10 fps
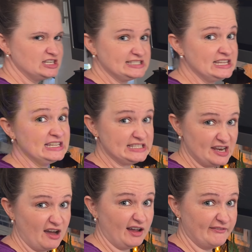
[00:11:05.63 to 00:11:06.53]
cheese, it is
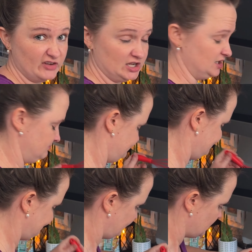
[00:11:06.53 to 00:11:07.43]
not fun.
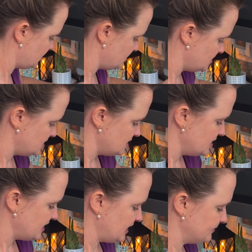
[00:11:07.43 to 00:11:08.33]

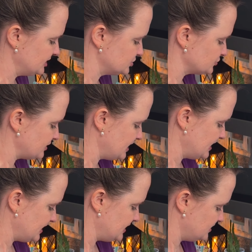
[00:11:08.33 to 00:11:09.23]
And I'm going to
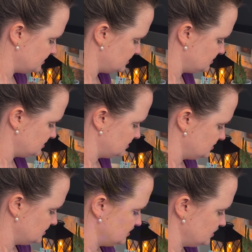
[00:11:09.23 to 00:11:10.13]
try
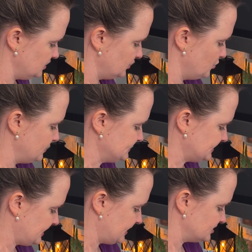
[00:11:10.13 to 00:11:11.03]
a little
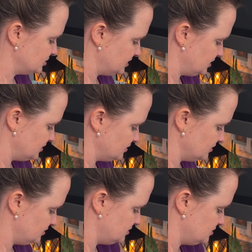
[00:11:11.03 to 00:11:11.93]
whisk action
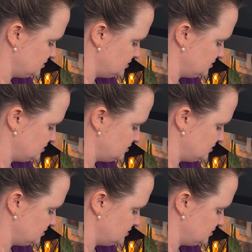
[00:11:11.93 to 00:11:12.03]
here.